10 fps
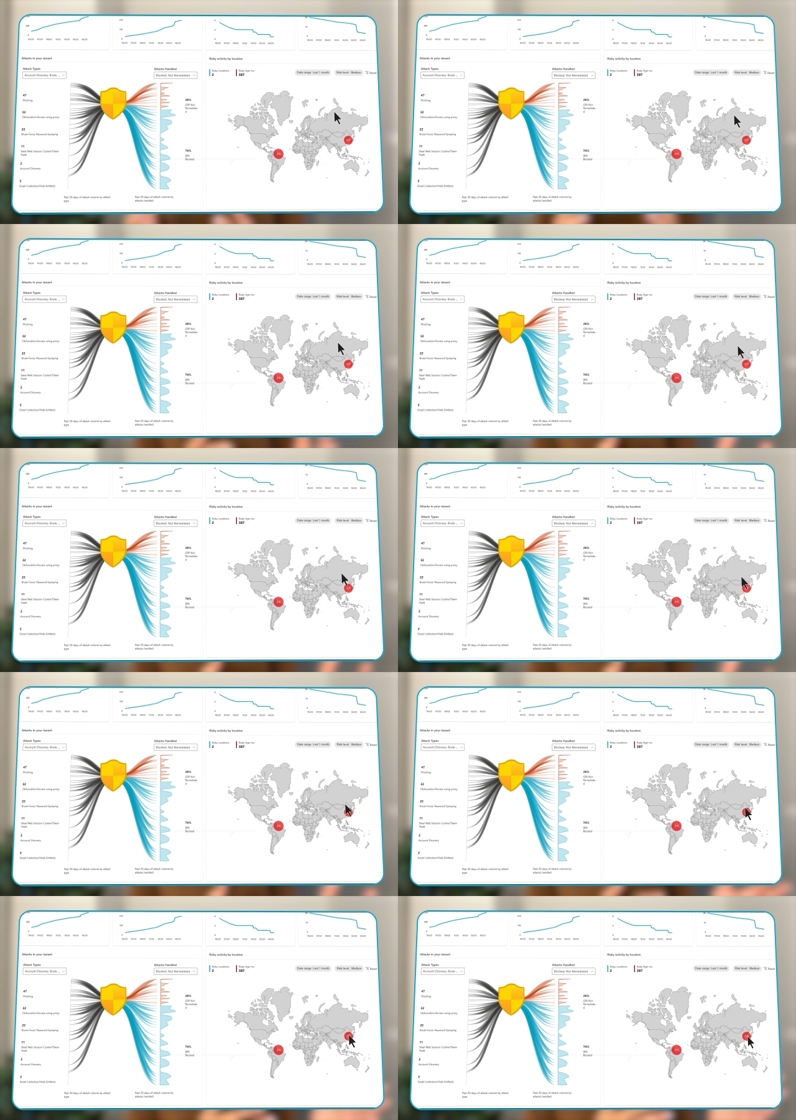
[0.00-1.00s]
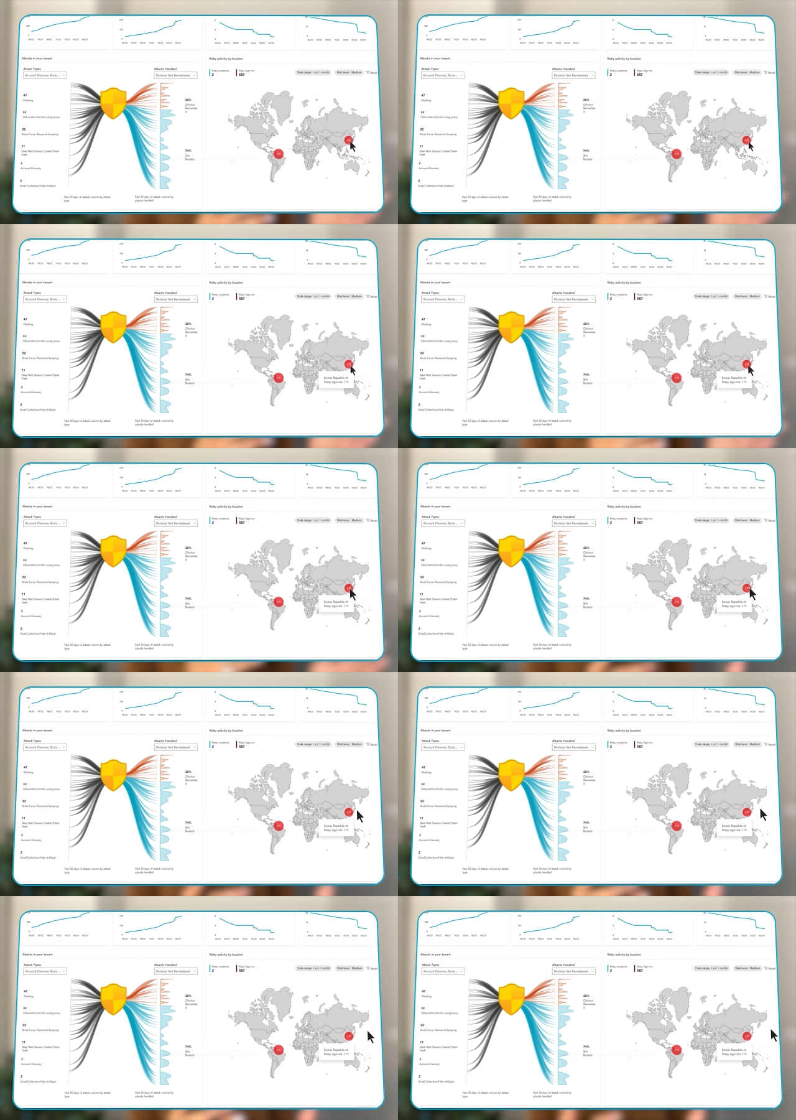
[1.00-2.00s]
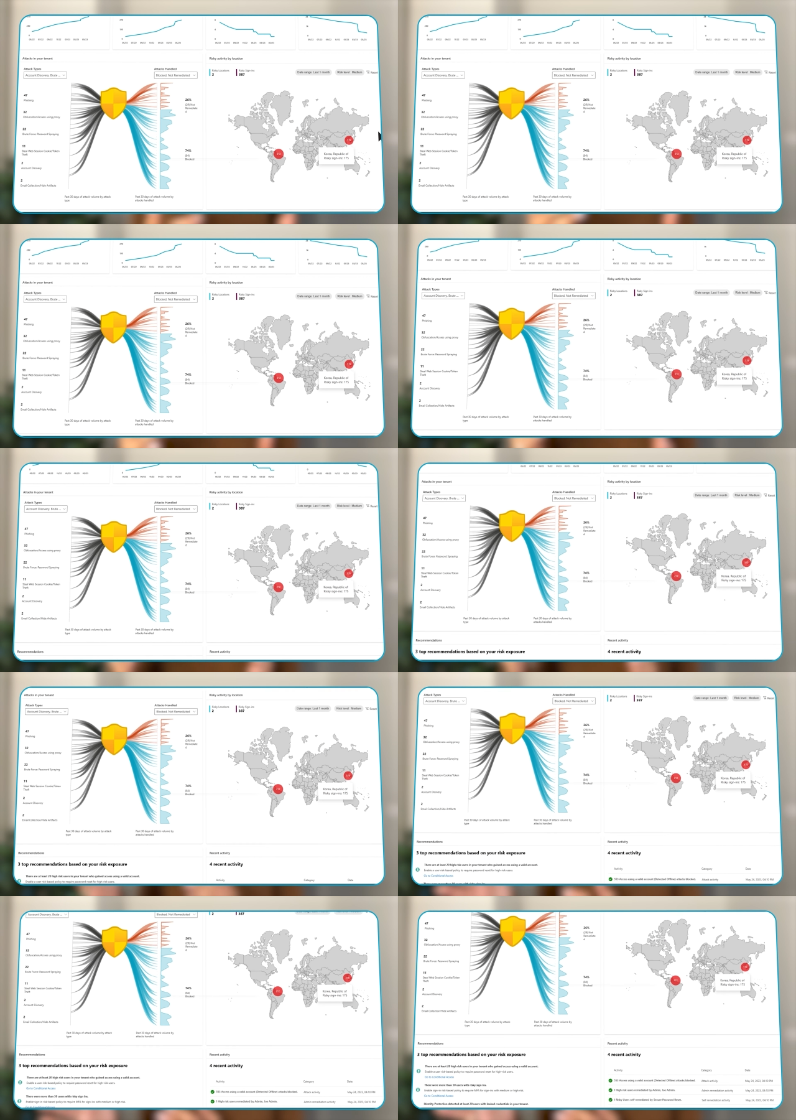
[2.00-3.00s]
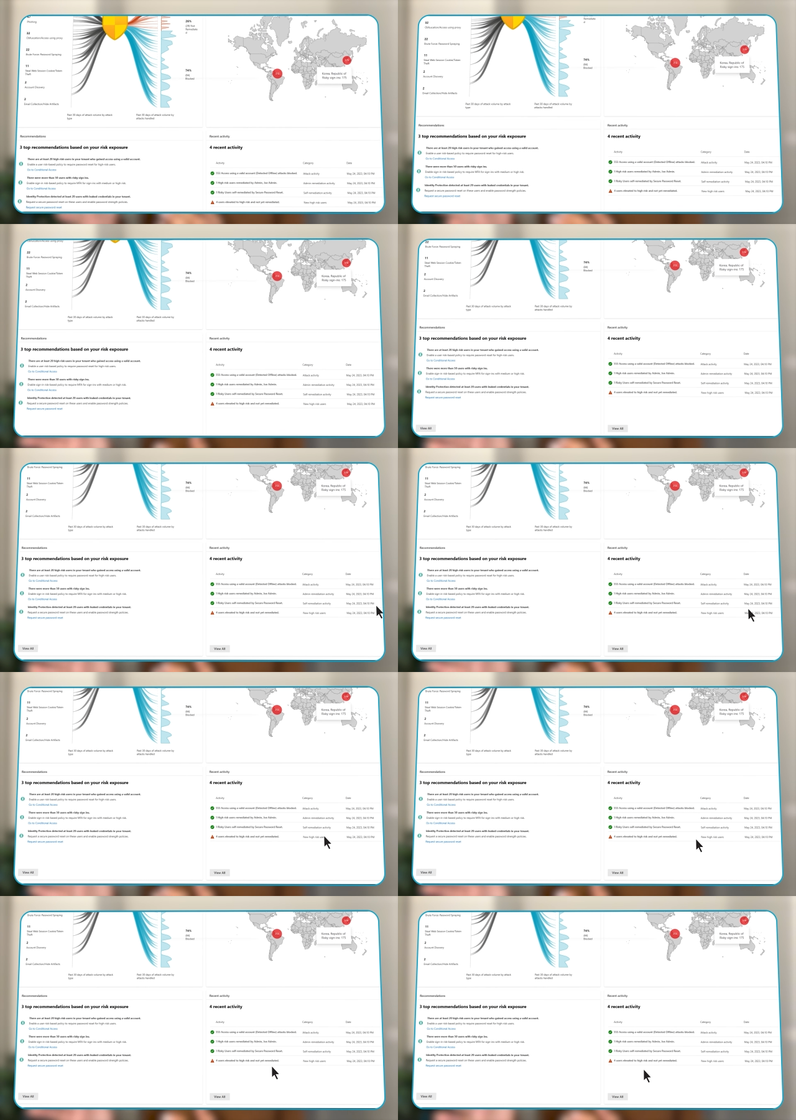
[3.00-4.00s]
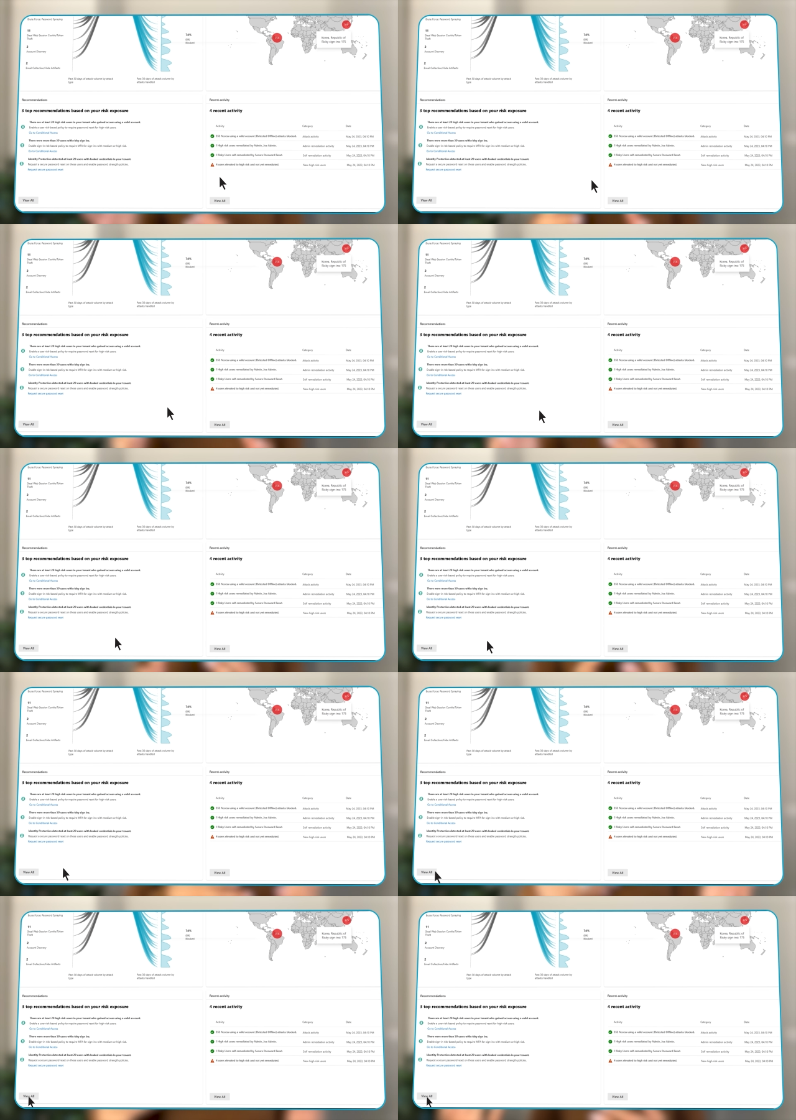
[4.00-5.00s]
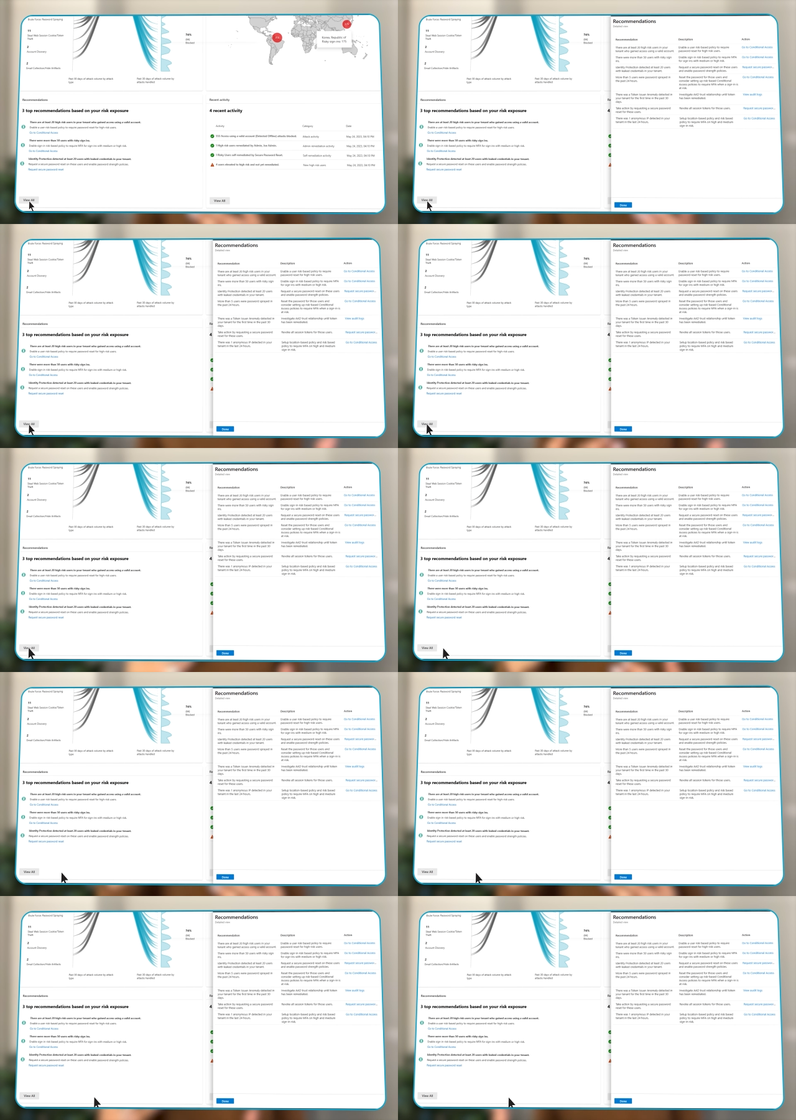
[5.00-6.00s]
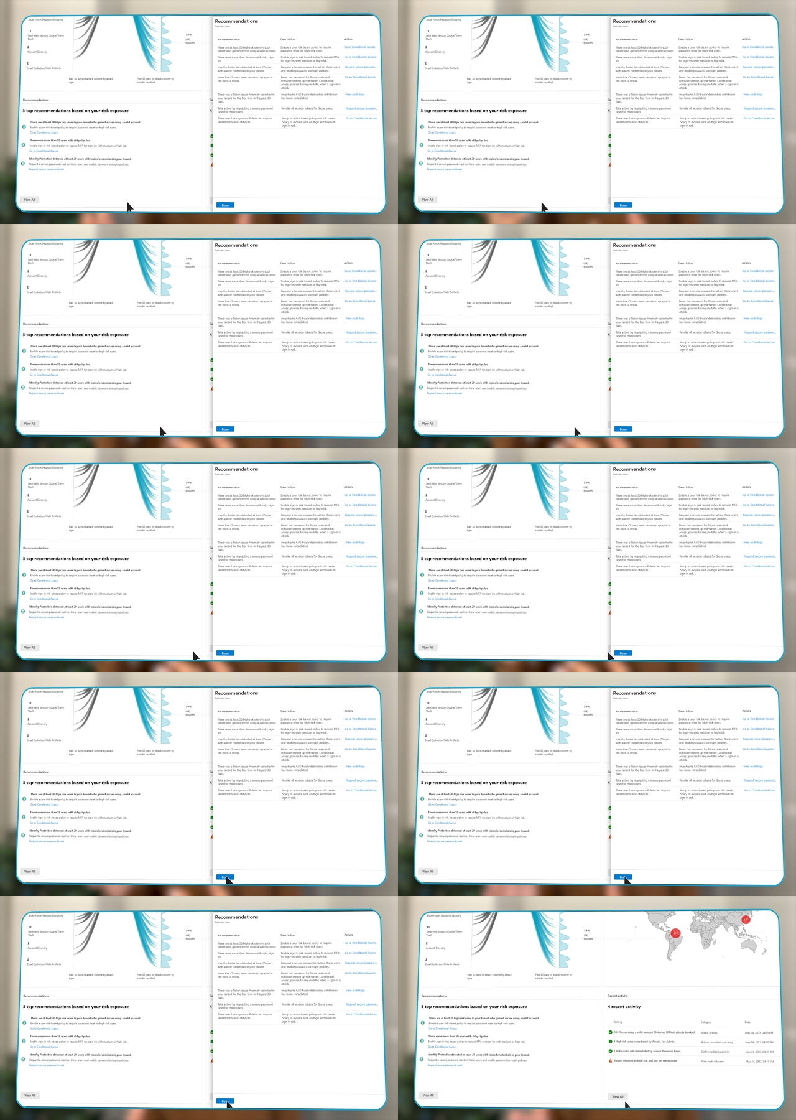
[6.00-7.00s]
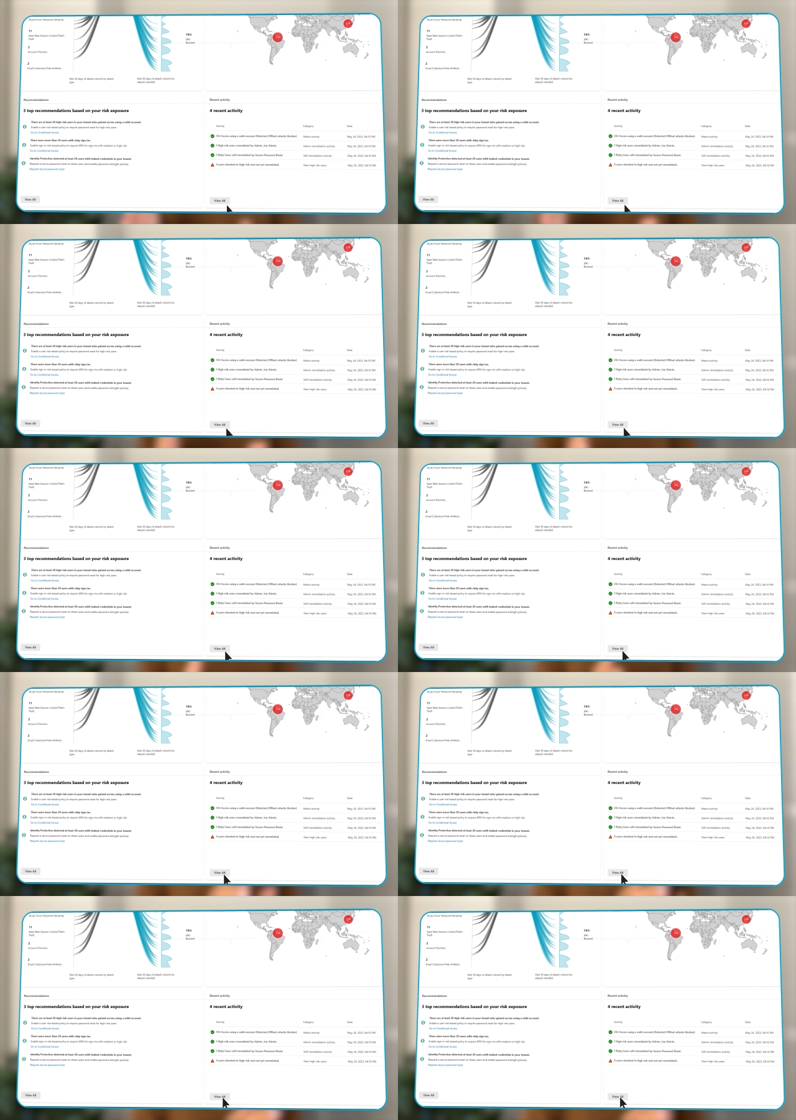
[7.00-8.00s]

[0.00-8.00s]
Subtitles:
[unreadable: no face in view]